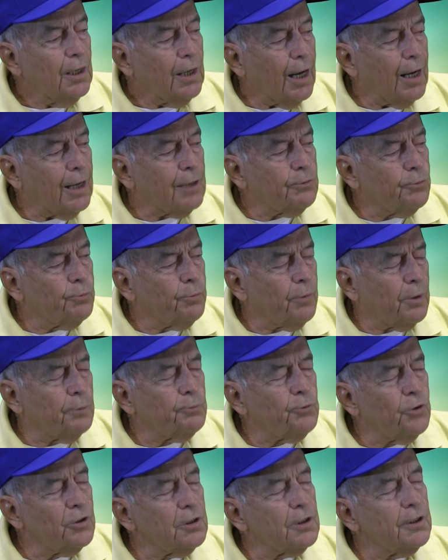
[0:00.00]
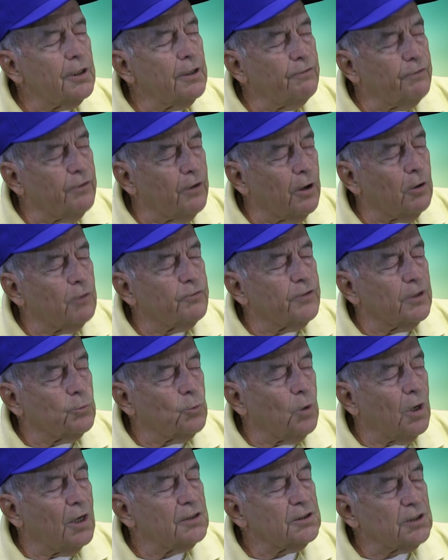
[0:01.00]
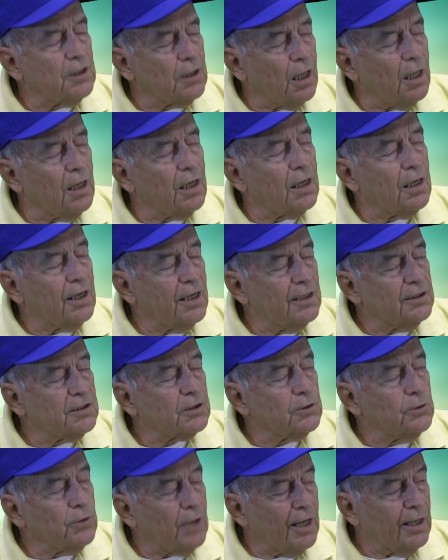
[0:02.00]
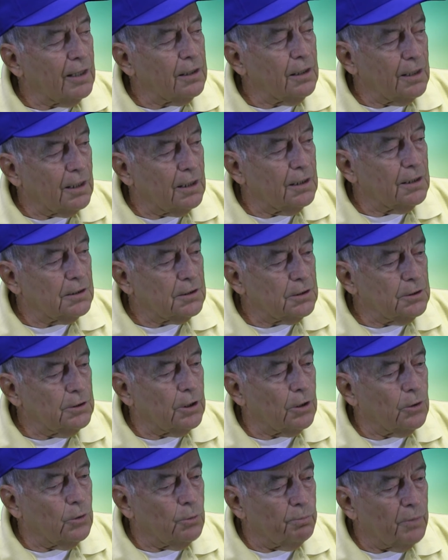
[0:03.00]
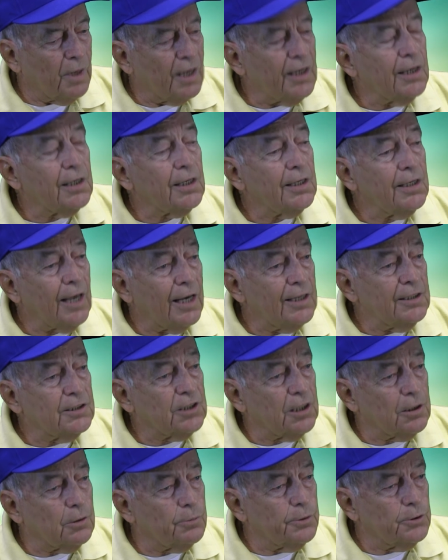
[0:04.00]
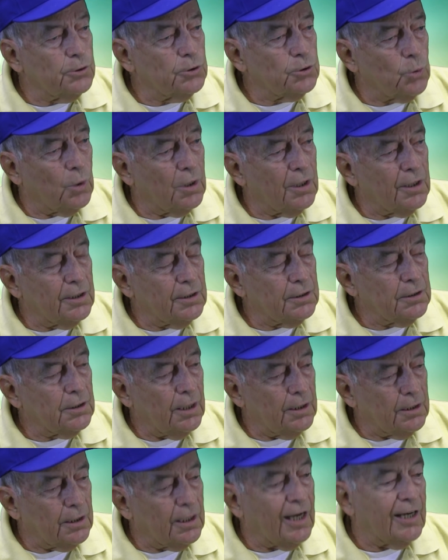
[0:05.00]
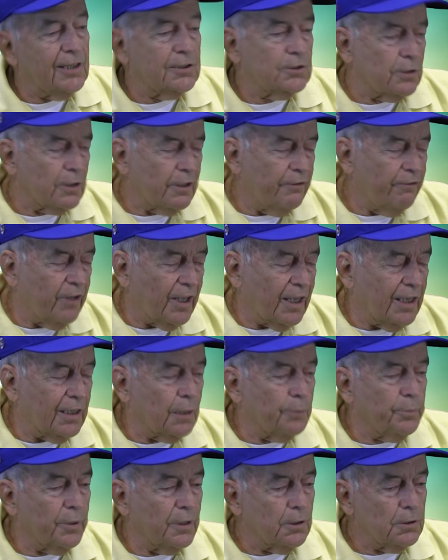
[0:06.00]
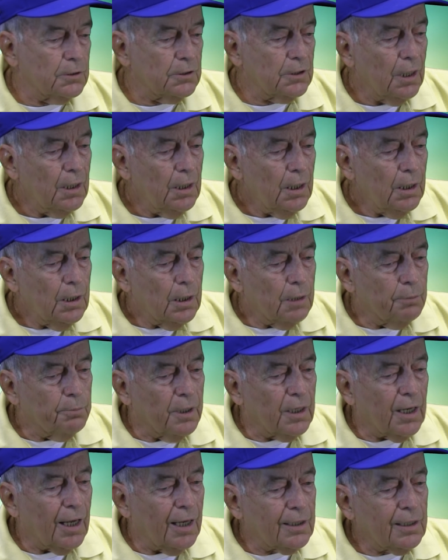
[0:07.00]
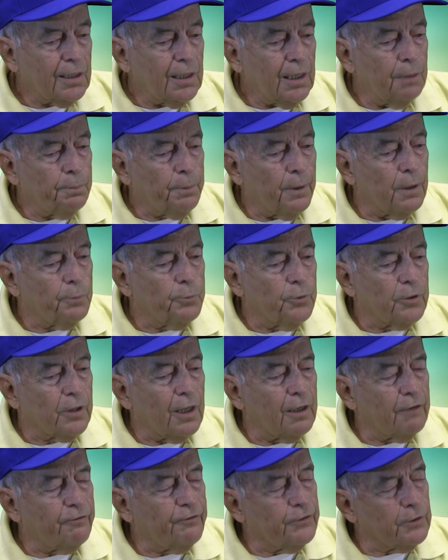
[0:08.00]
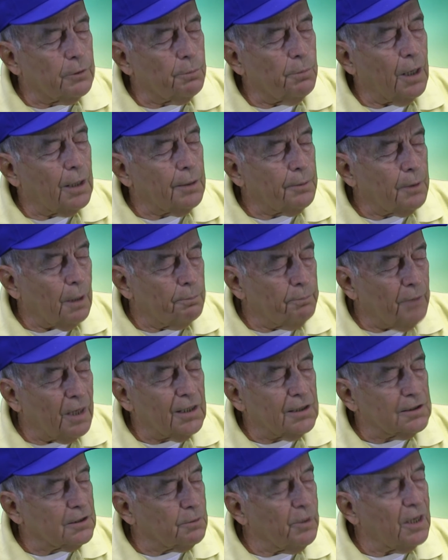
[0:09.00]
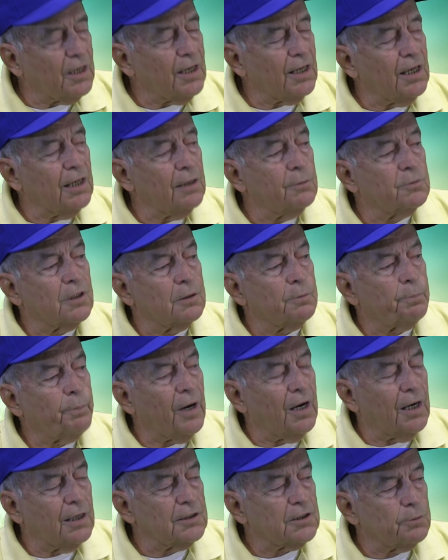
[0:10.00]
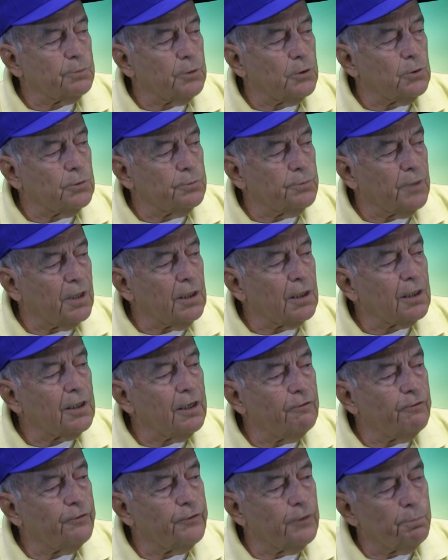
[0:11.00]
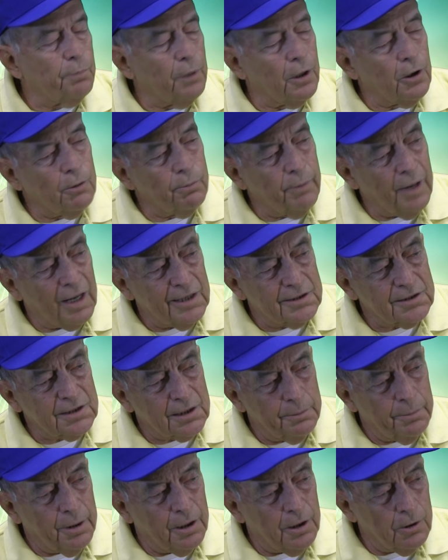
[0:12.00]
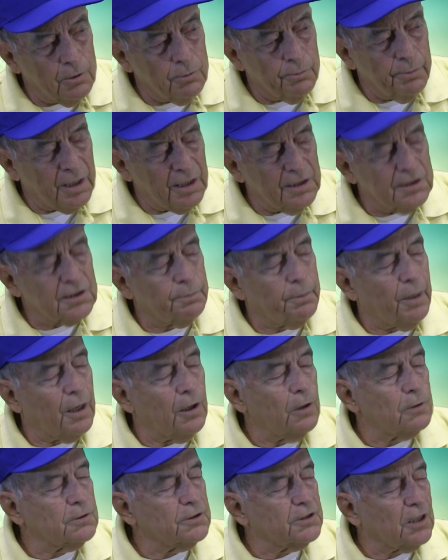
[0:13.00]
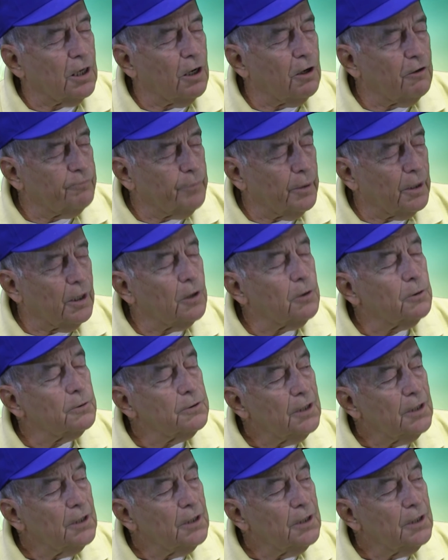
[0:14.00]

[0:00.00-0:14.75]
I'm really involved in watching a lot of high school athletics, you know, mainly H.L. Bourgeois and naturally Vanderbilt. But I keep up with their football. I make as many games as possible, mainly in football, basketball, baseball, softball.